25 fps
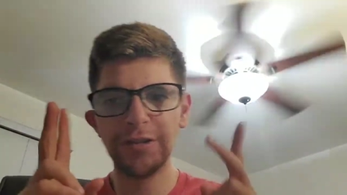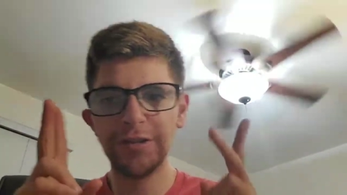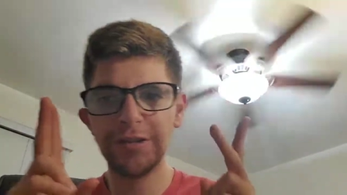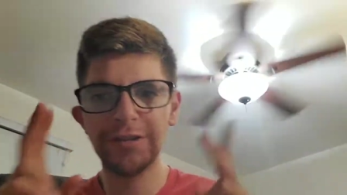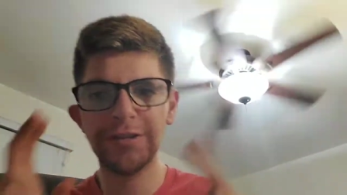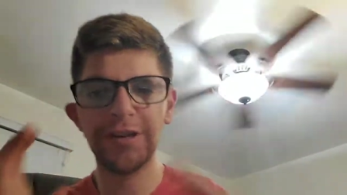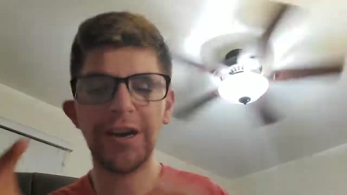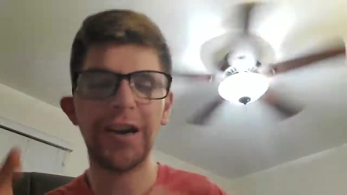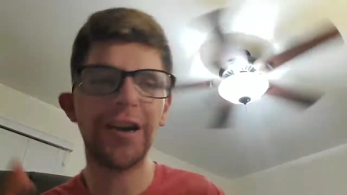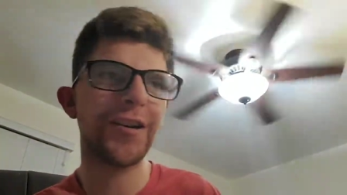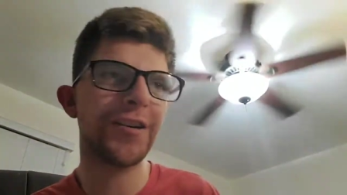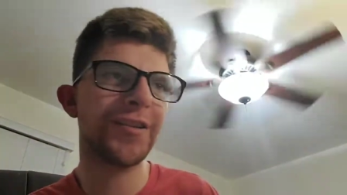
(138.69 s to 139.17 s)

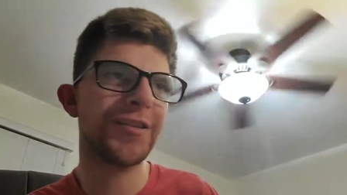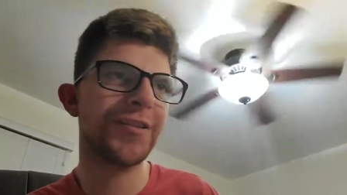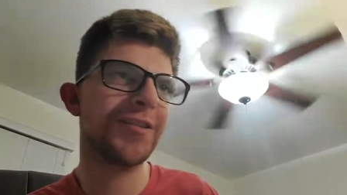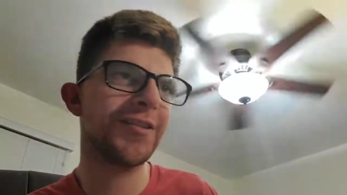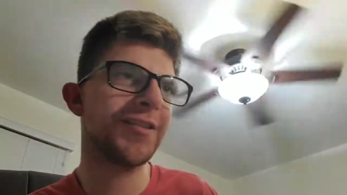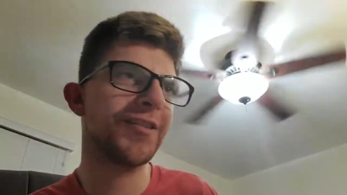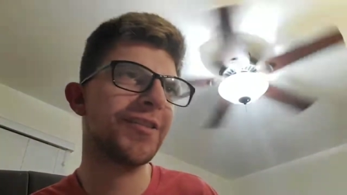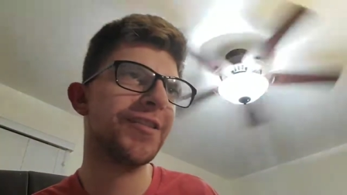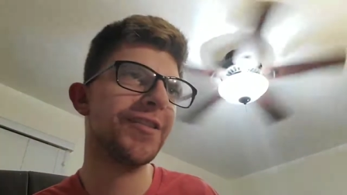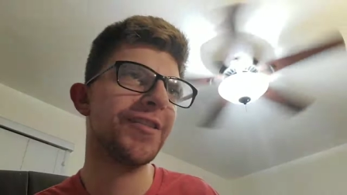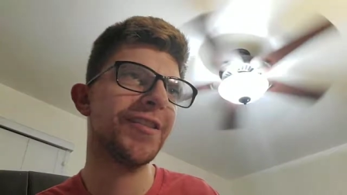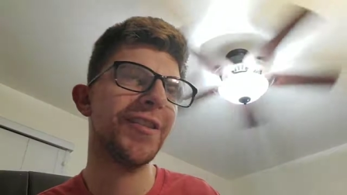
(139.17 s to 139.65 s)

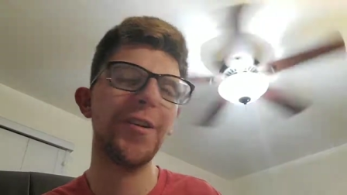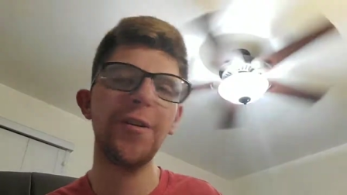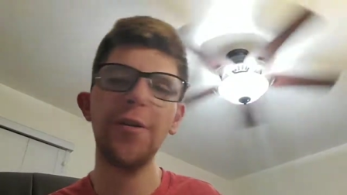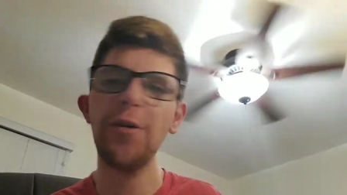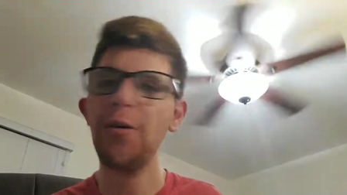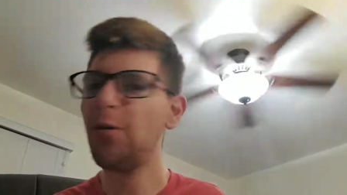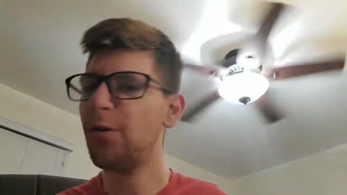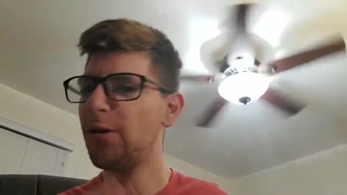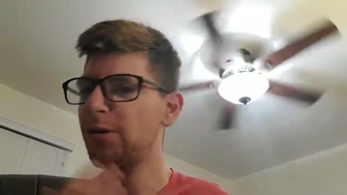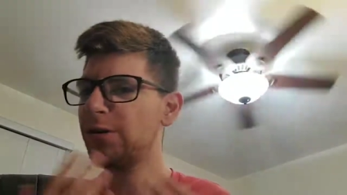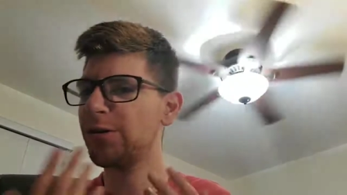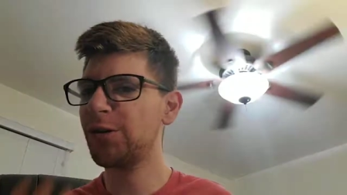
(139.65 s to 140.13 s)
Stark's
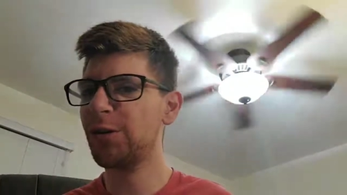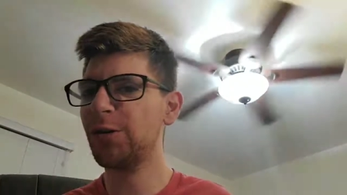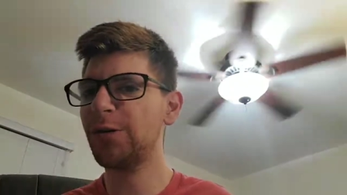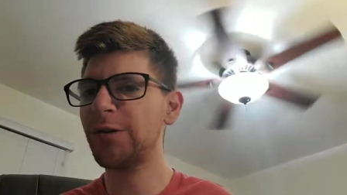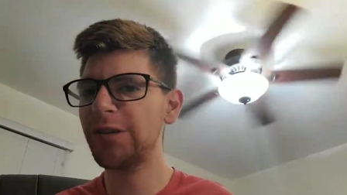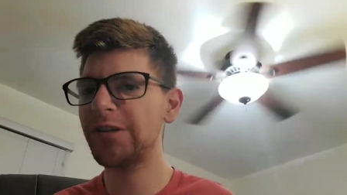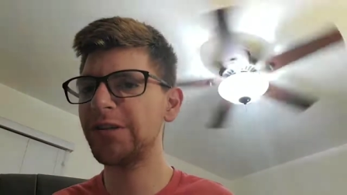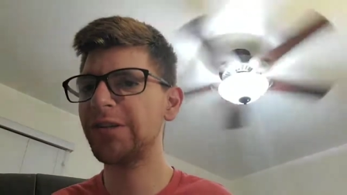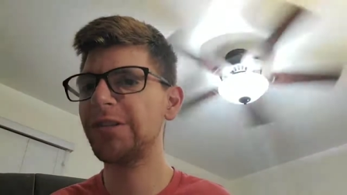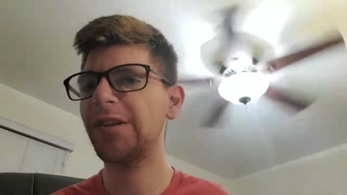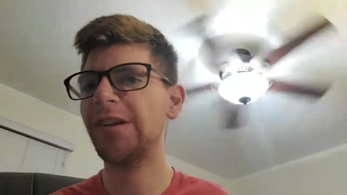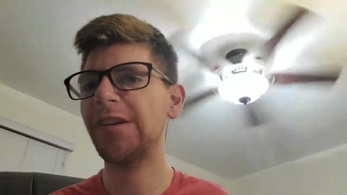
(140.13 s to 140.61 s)
or
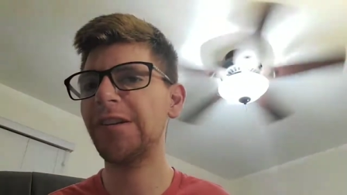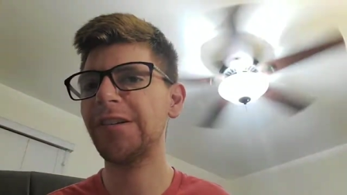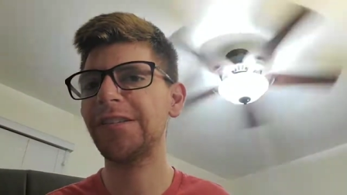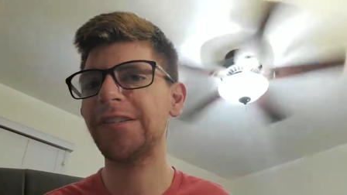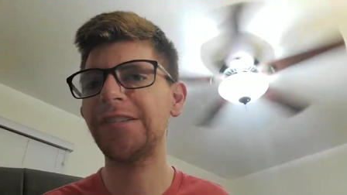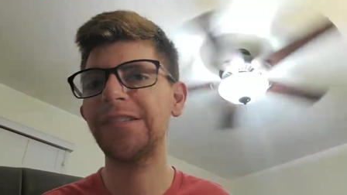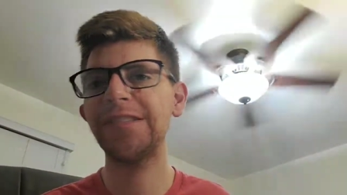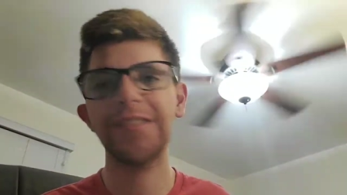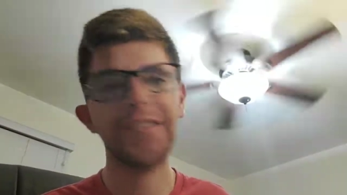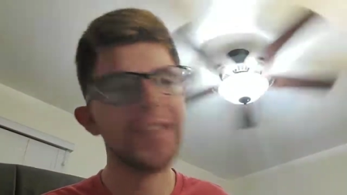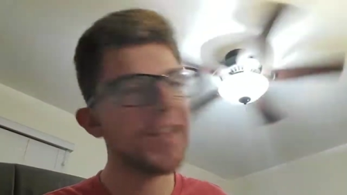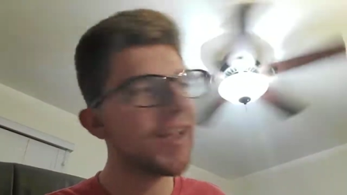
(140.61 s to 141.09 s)
Tony
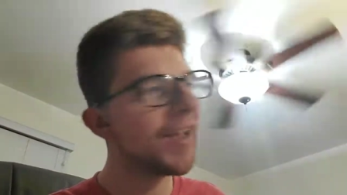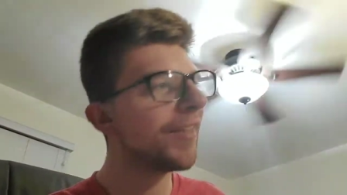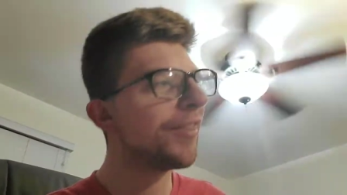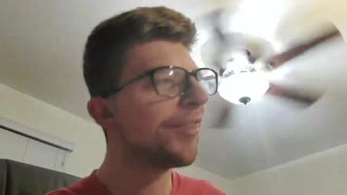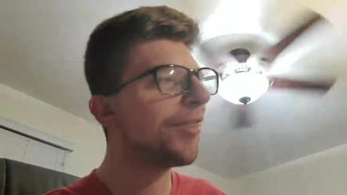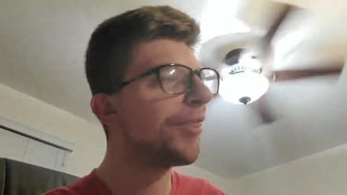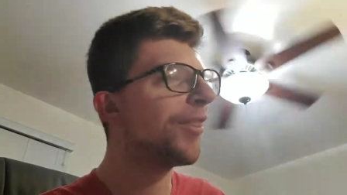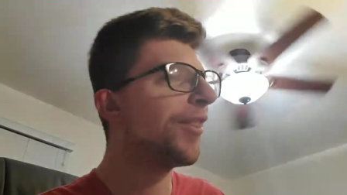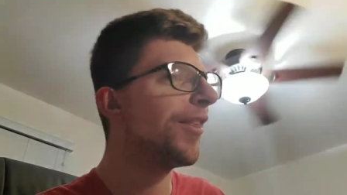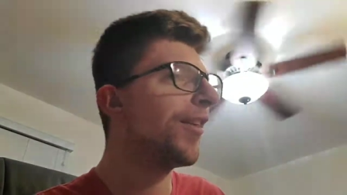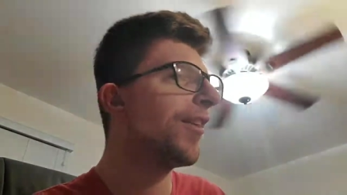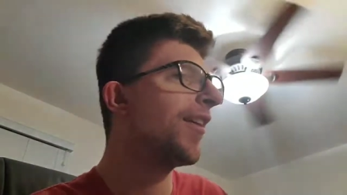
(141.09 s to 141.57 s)
Stark's
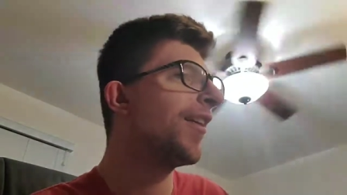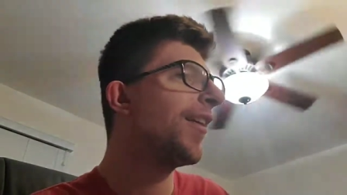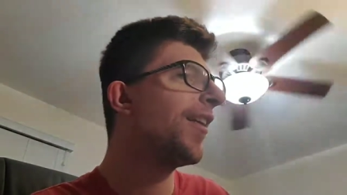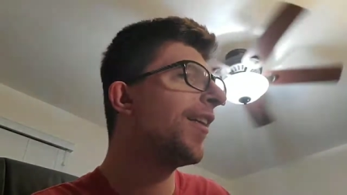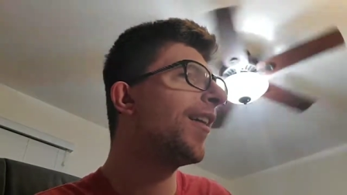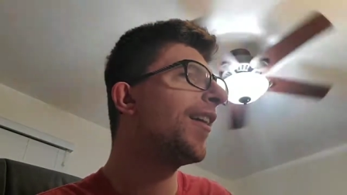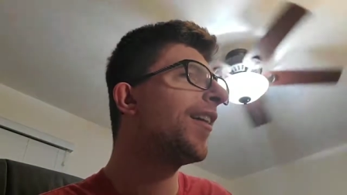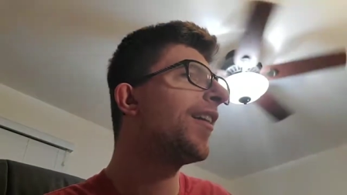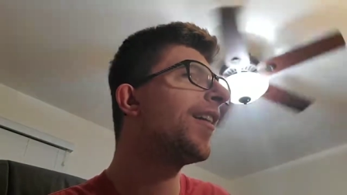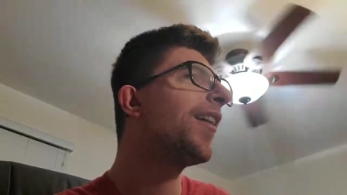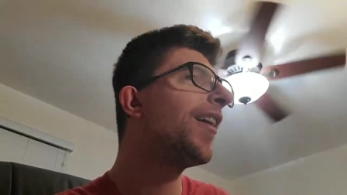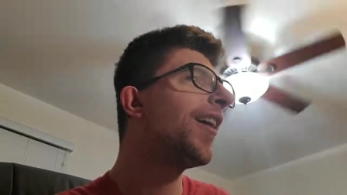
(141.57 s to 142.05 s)
death
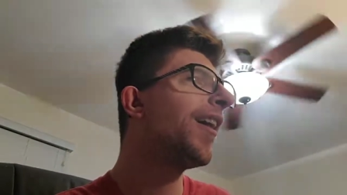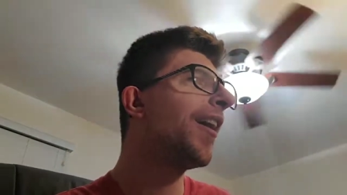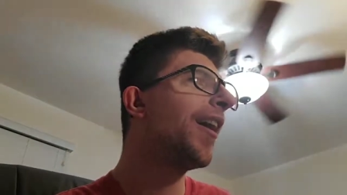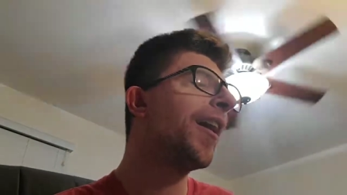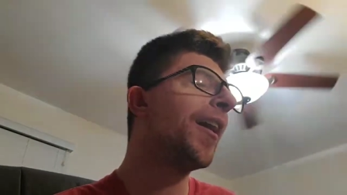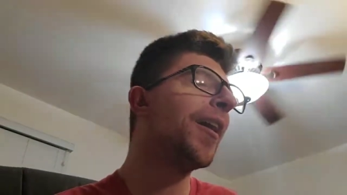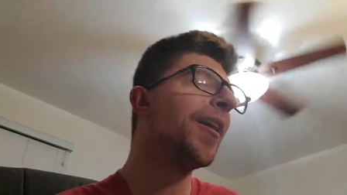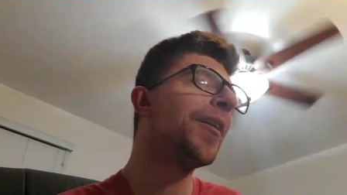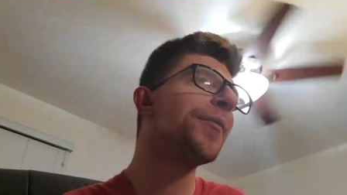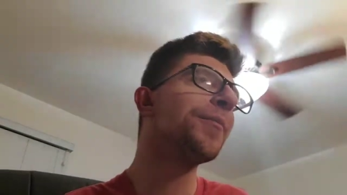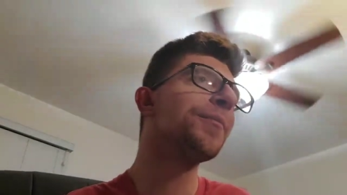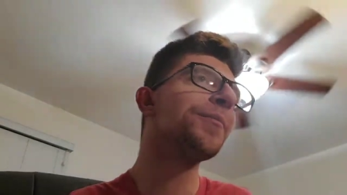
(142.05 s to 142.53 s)

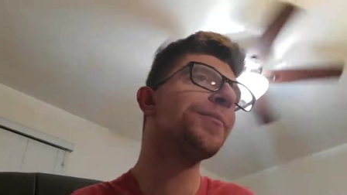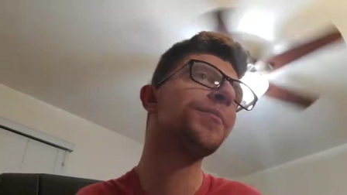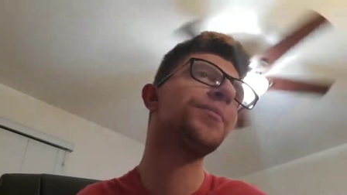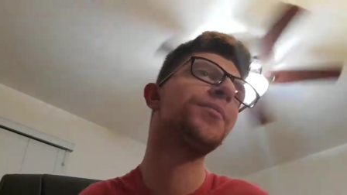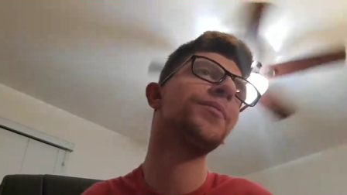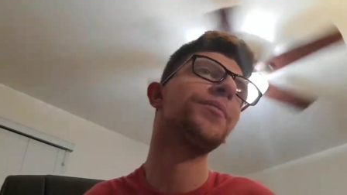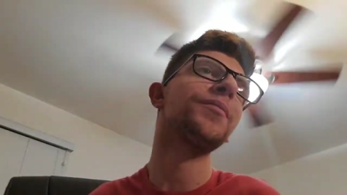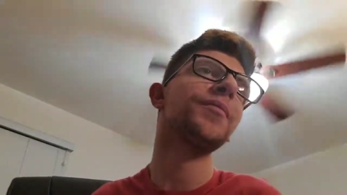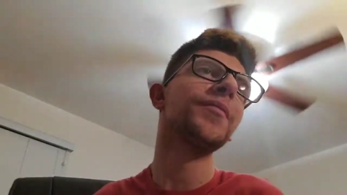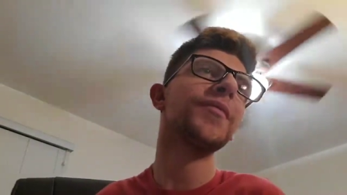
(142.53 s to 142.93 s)
um,